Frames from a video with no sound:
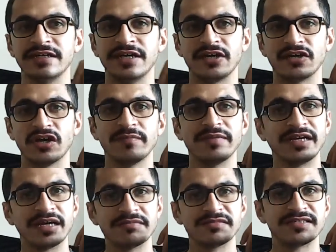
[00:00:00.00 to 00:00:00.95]
it all
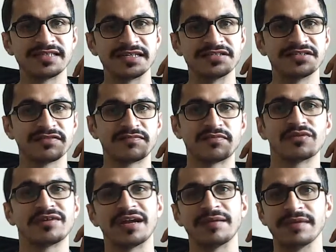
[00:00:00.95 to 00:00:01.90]
becomes a sense of
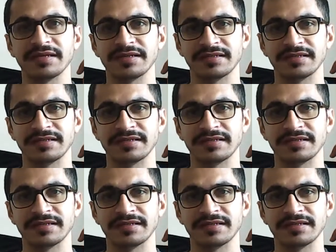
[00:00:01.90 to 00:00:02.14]
programming.